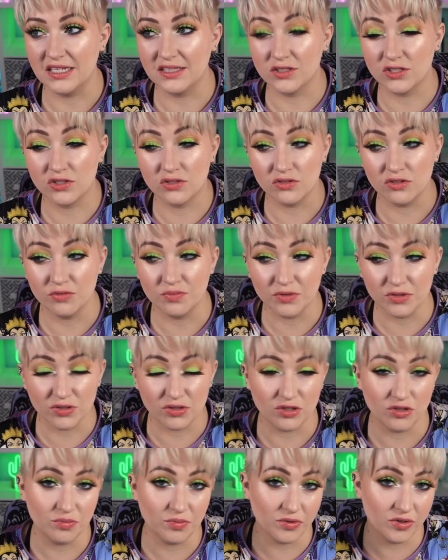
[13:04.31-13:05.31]
it's super
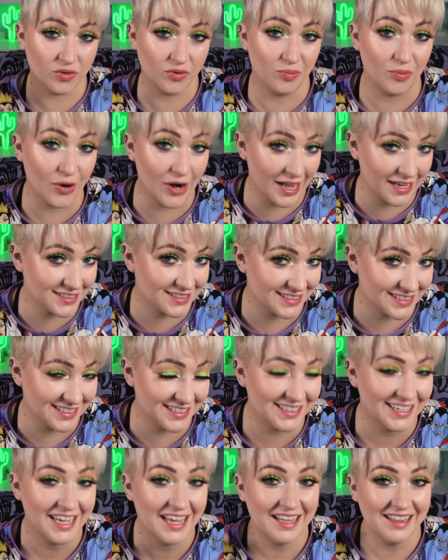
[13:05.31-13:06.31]
super
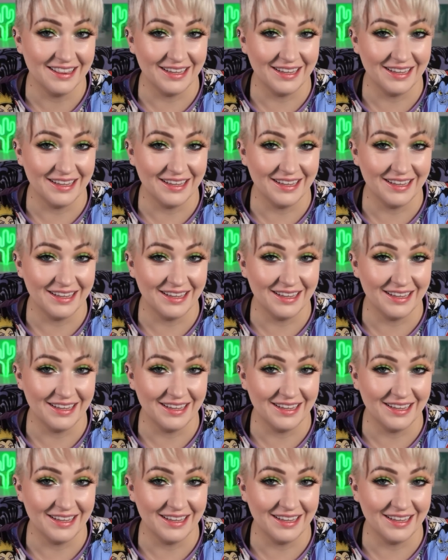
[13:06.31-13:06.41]
brassy